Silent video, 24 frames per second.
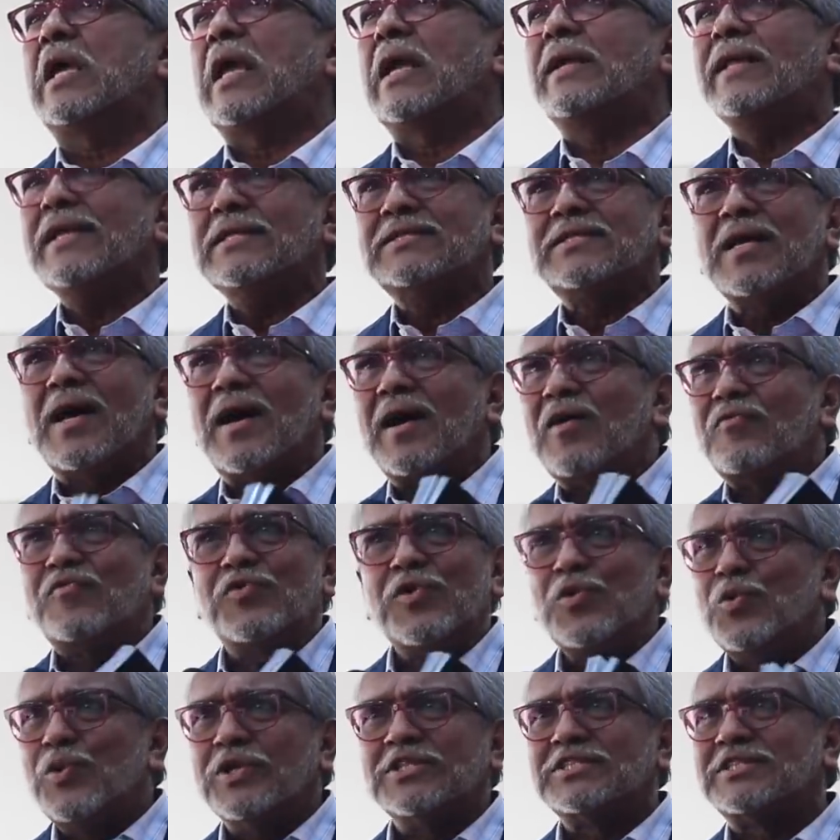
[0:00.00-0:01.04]
These are a
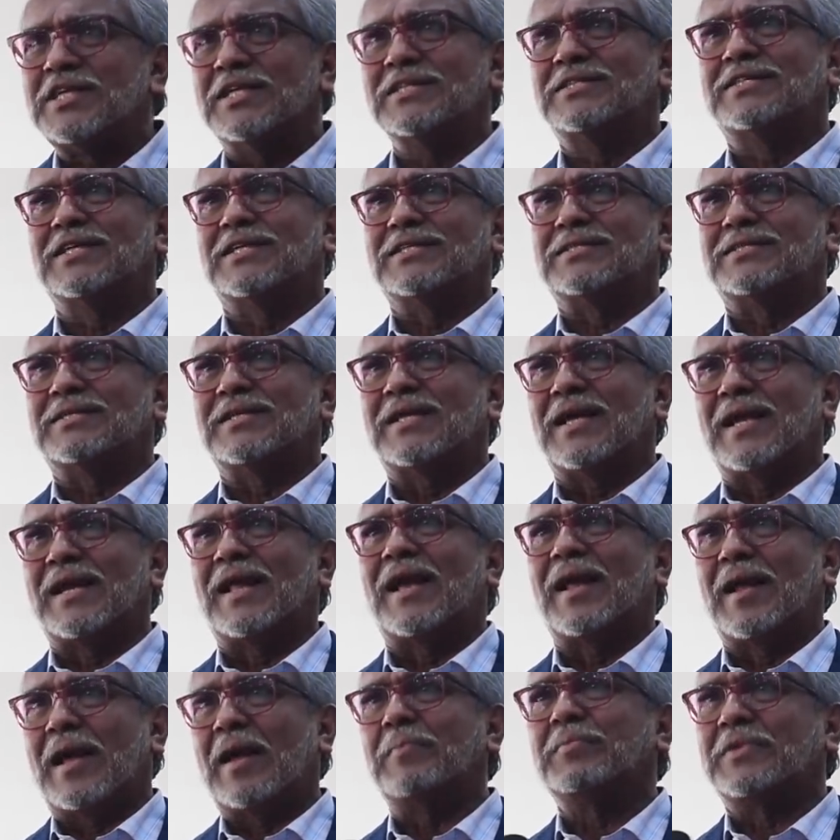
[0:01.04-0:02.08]
few instances that
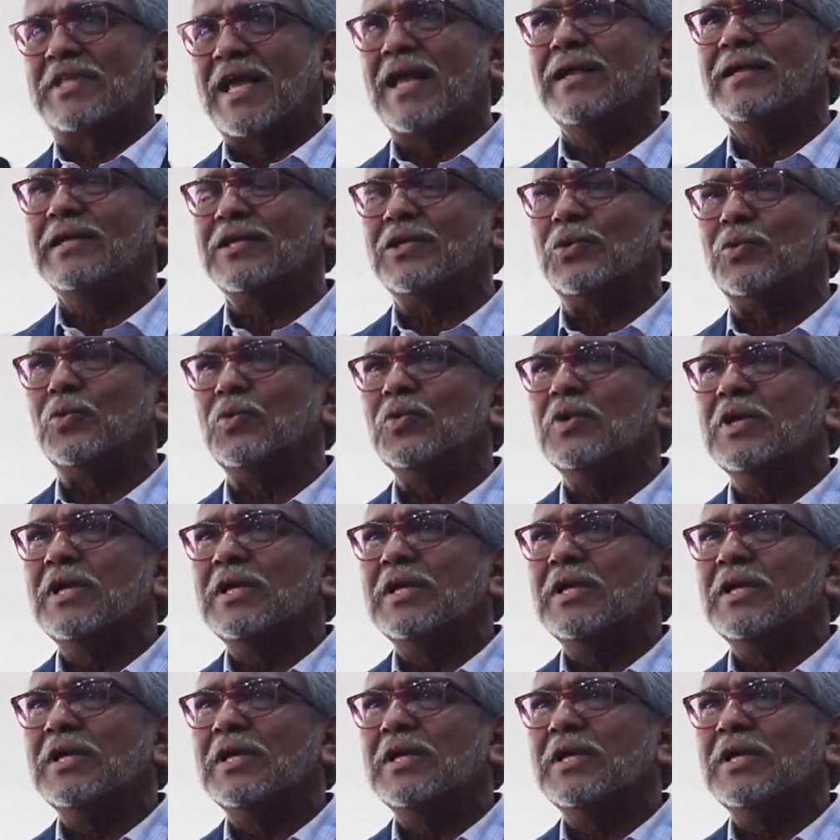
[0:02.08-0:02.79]
I, am telling you